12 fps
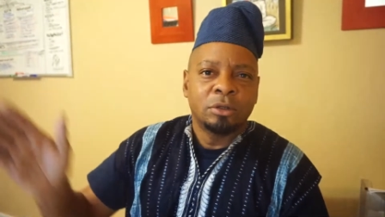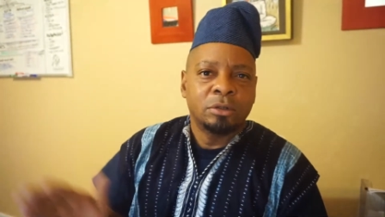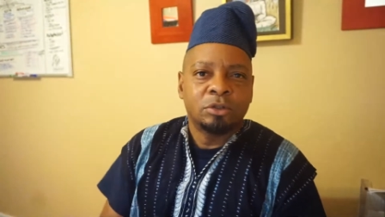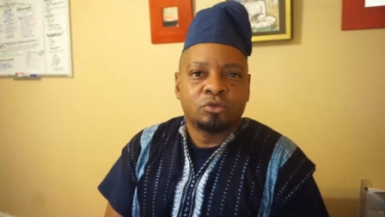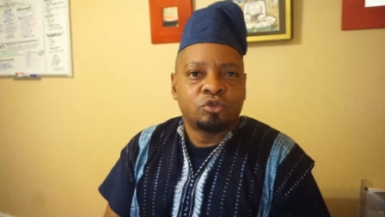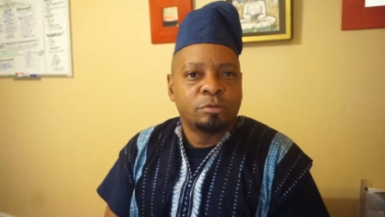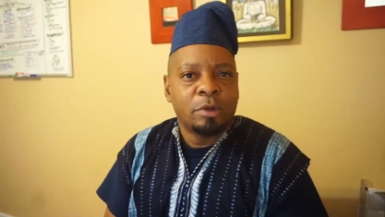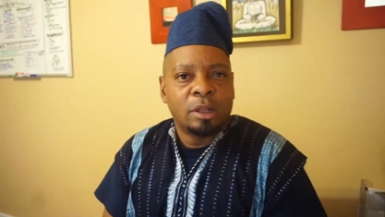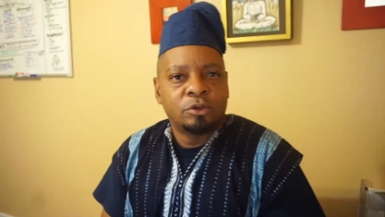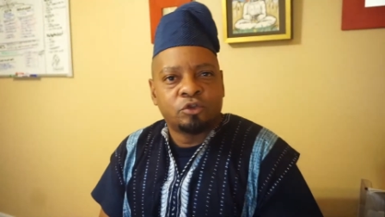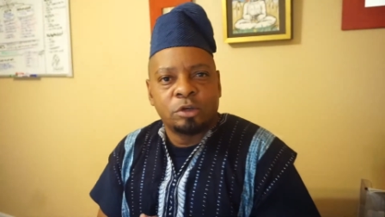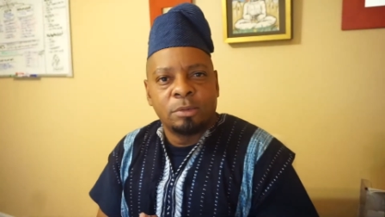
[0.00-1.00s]
streamline
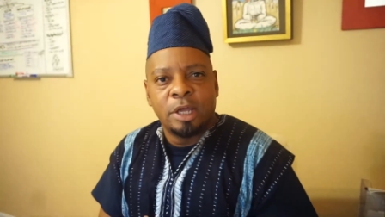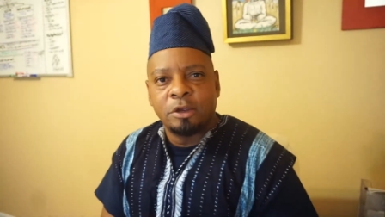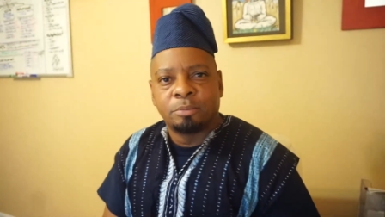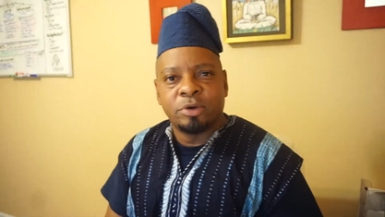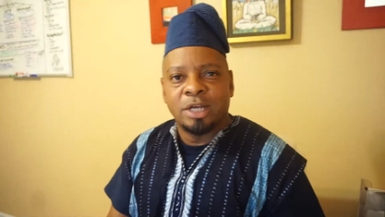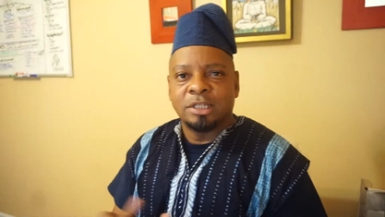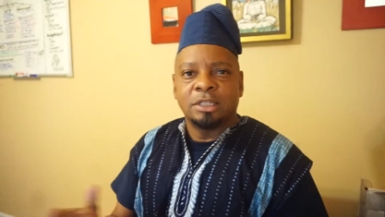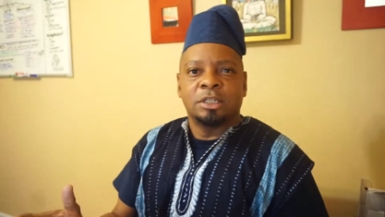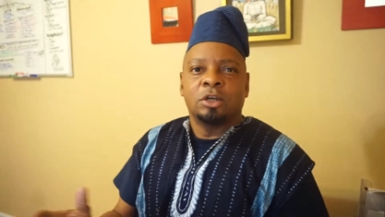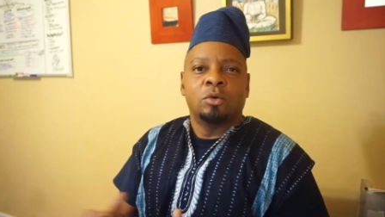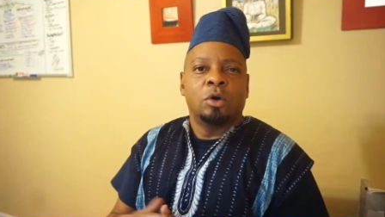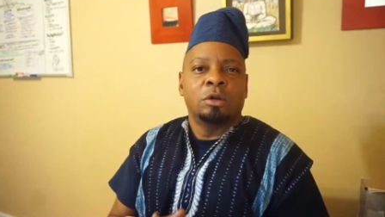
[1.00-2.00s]
streamline your process,
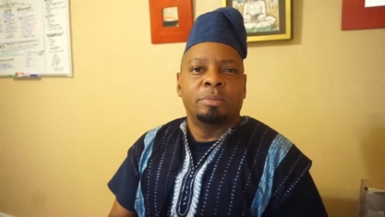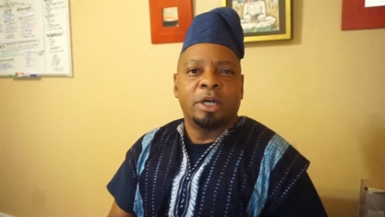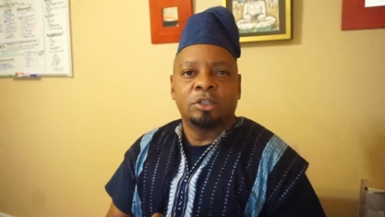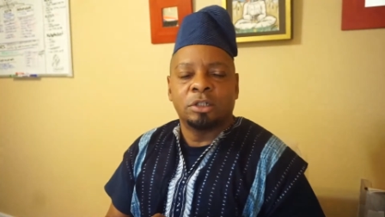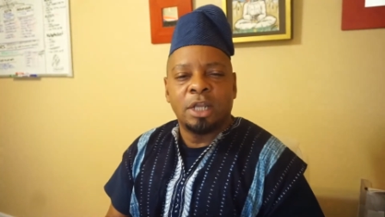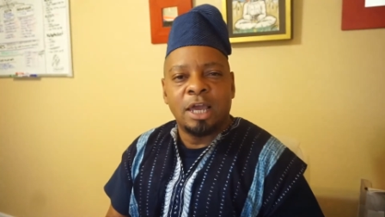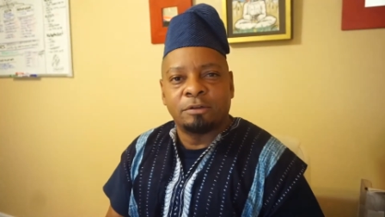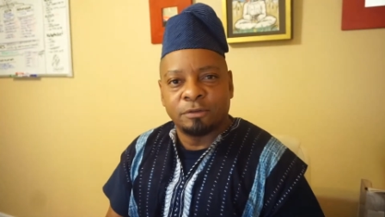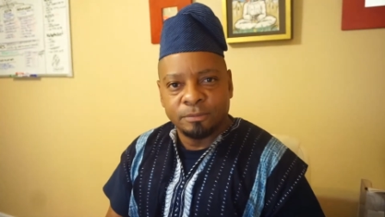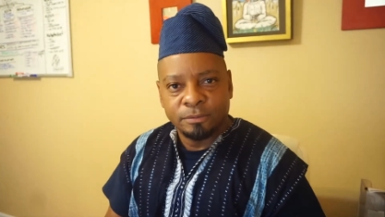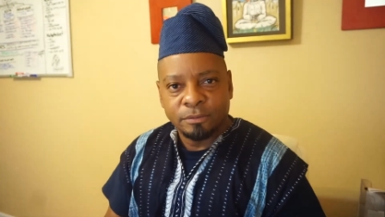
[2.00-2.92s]
and go on about your life.